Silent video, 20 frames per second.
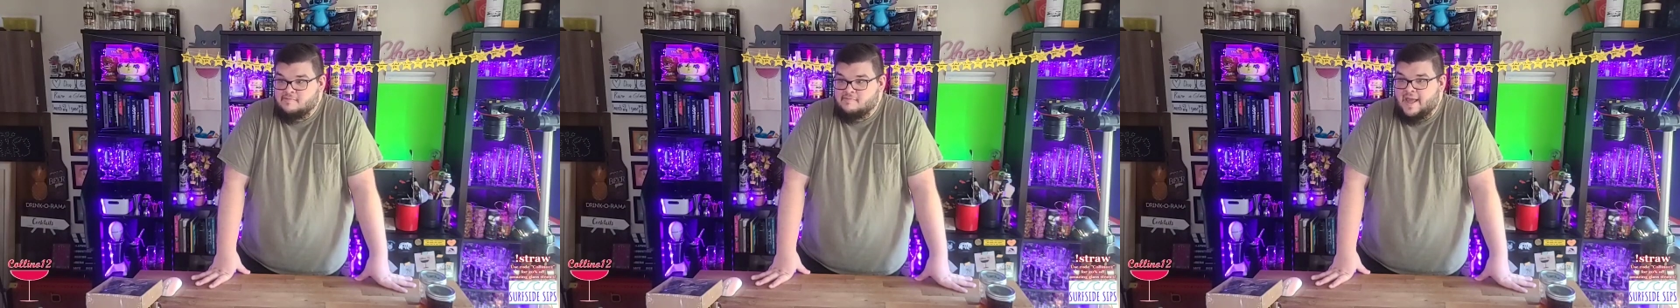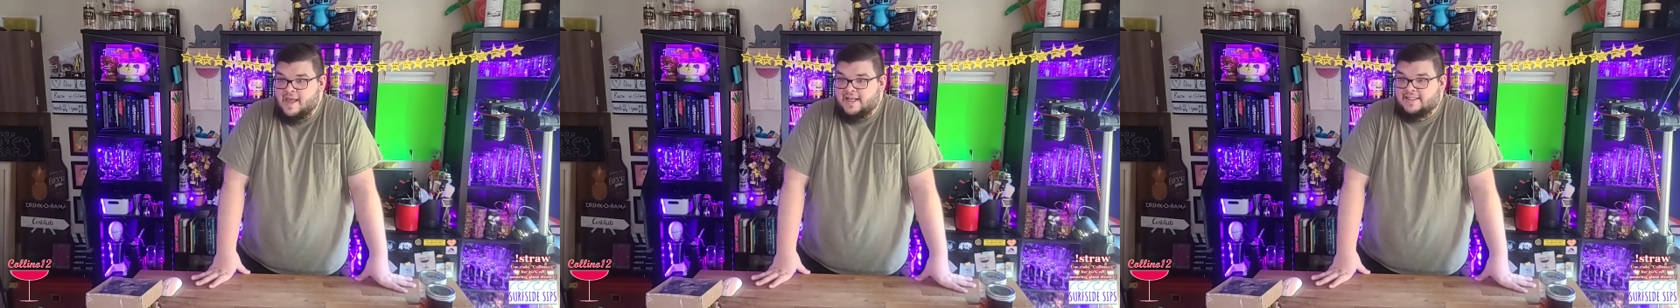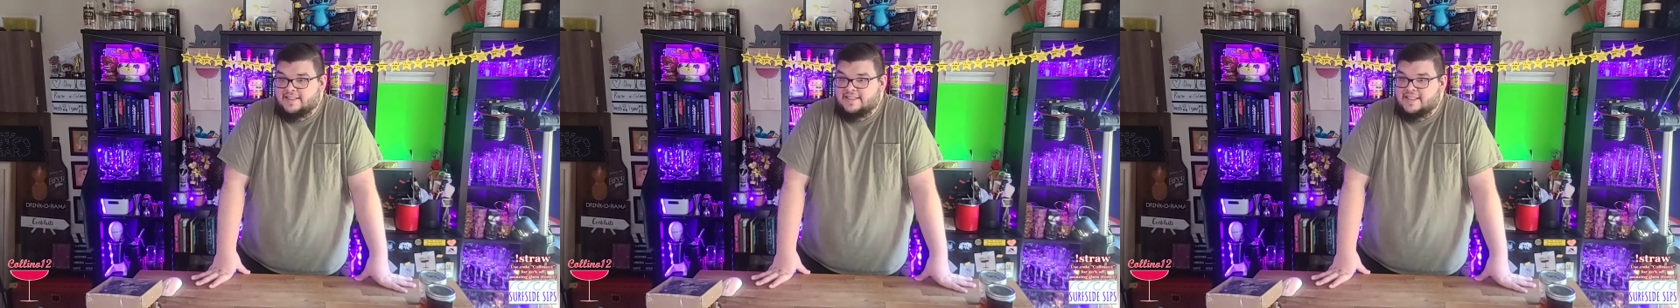
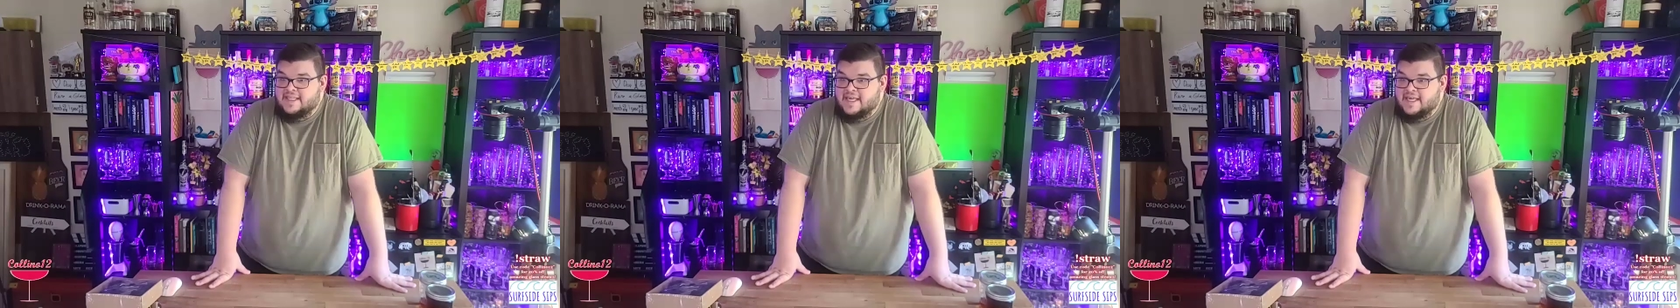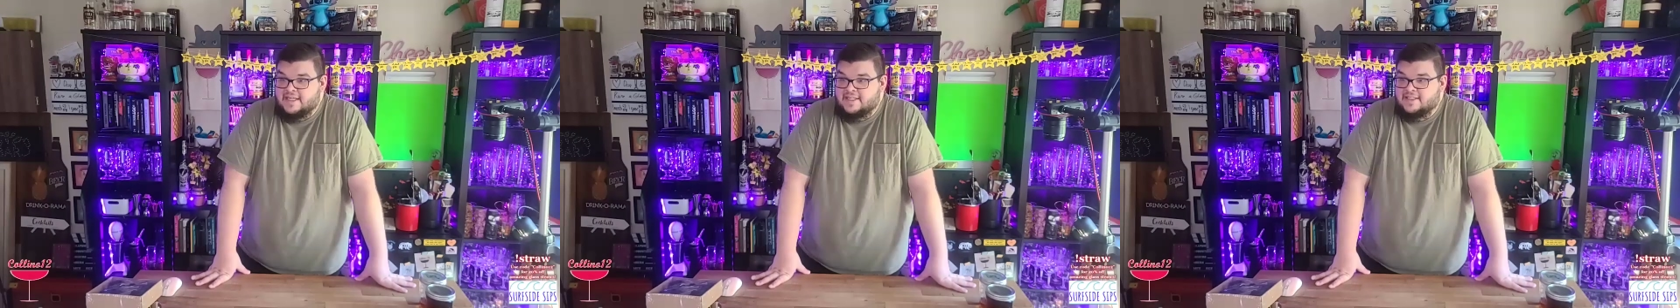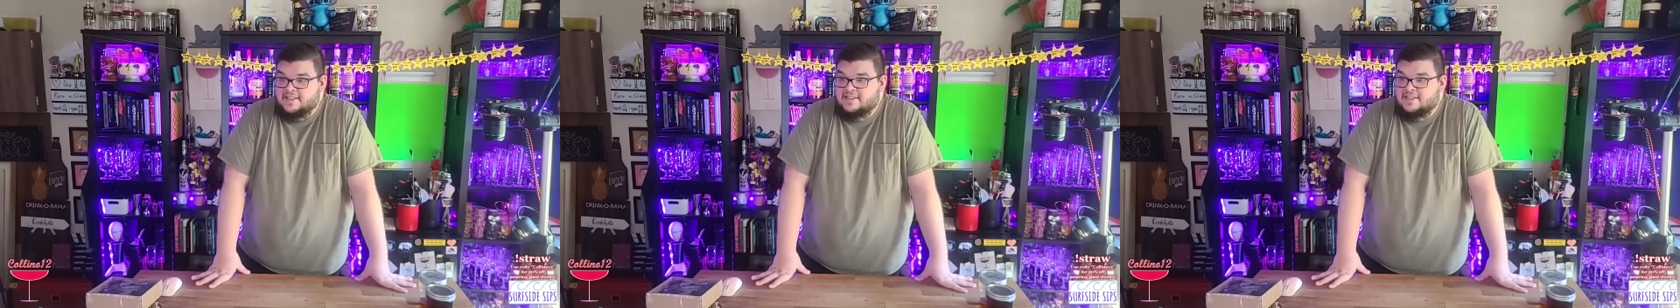makes
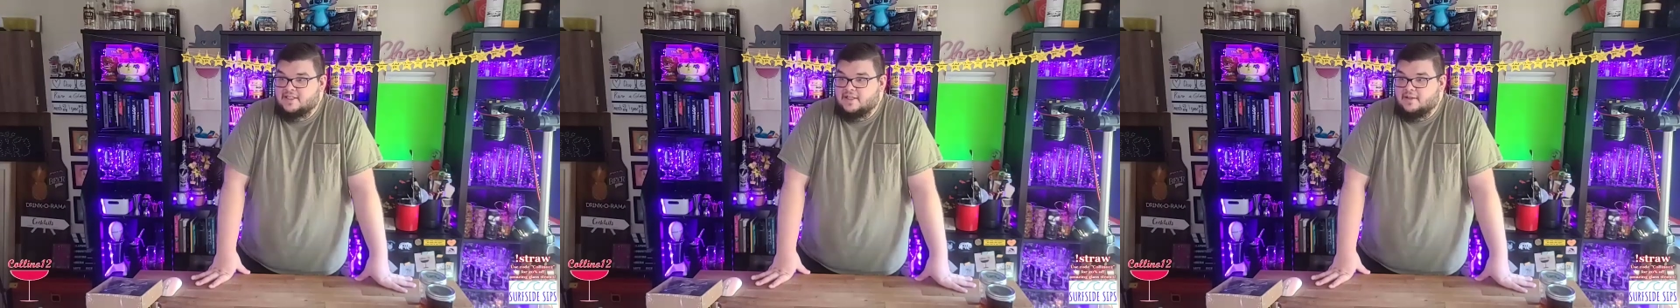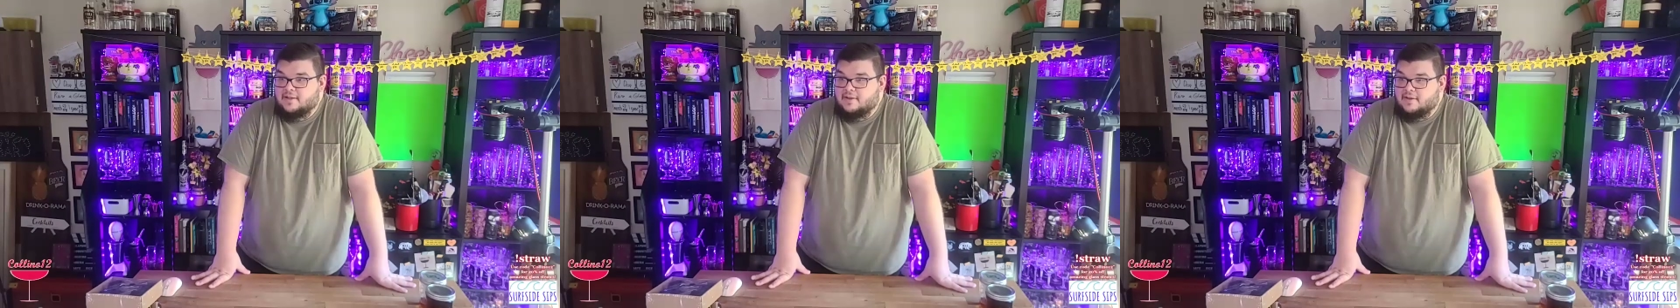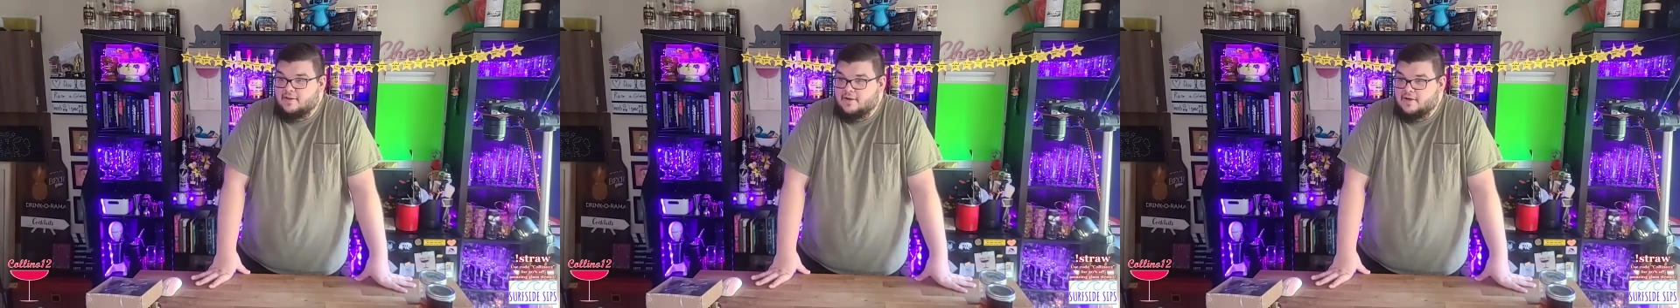things
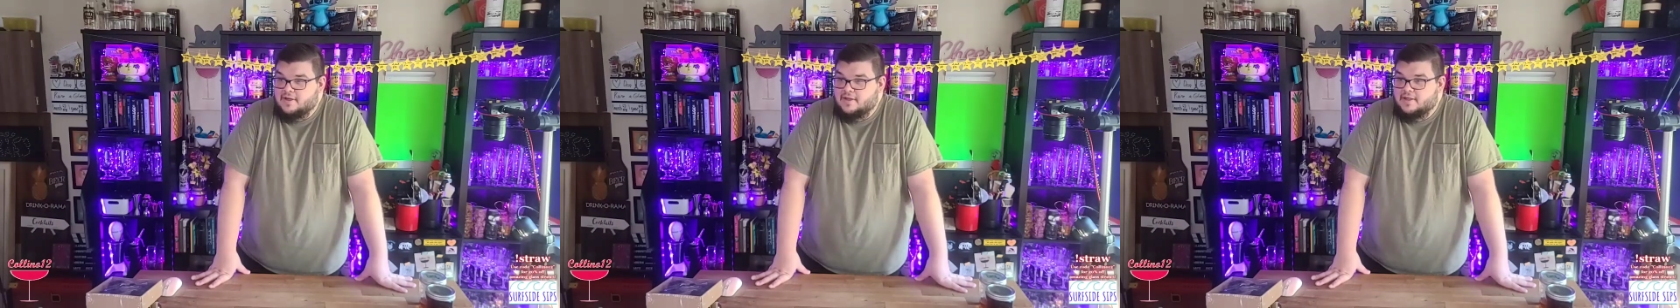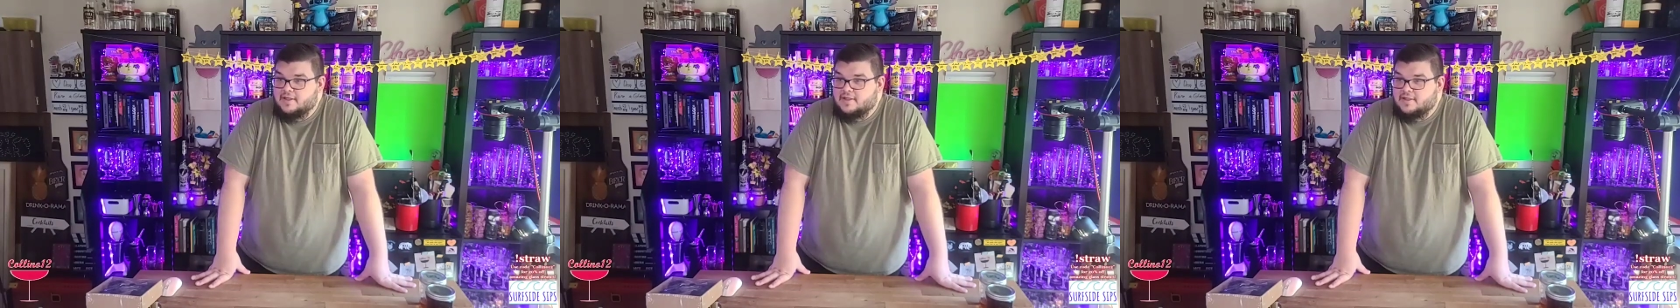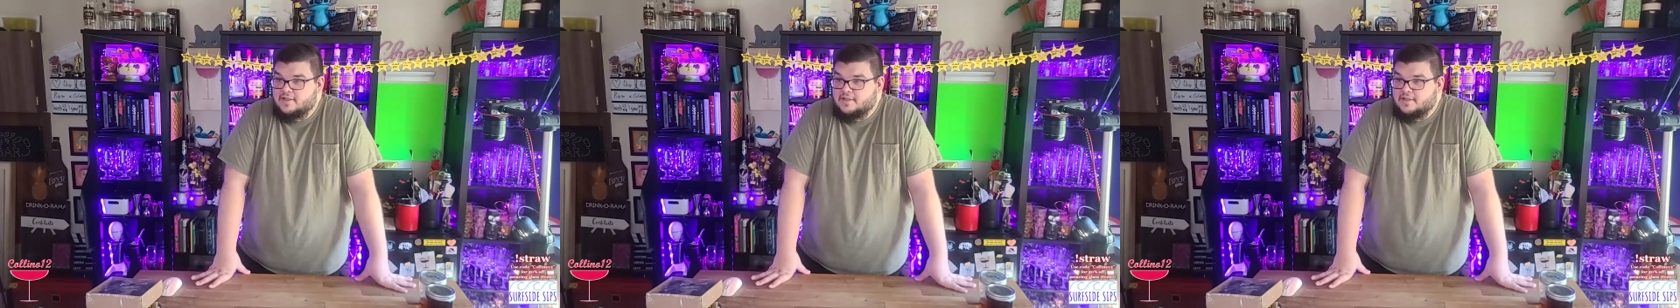look